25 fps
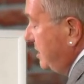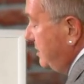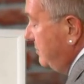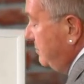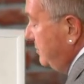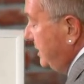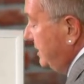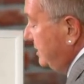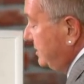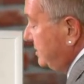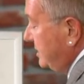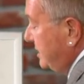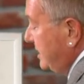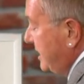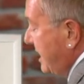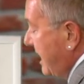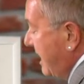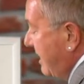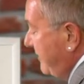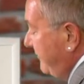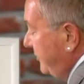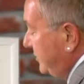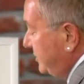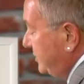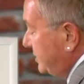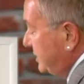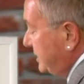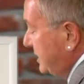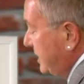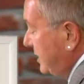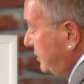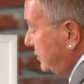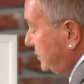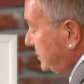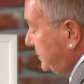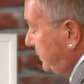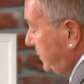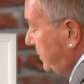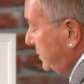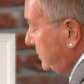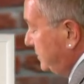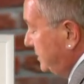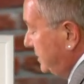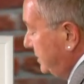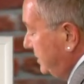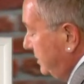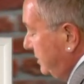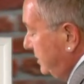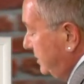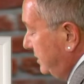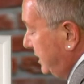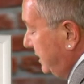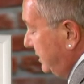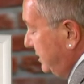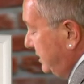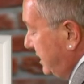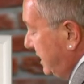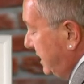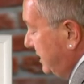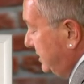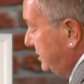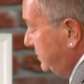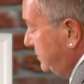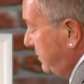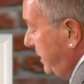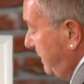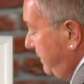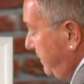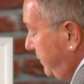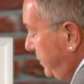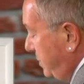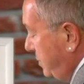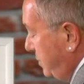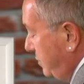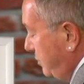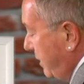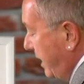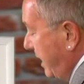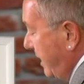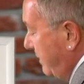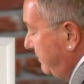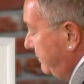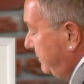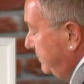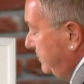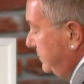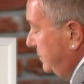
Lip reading: means the average salesperson that takes my program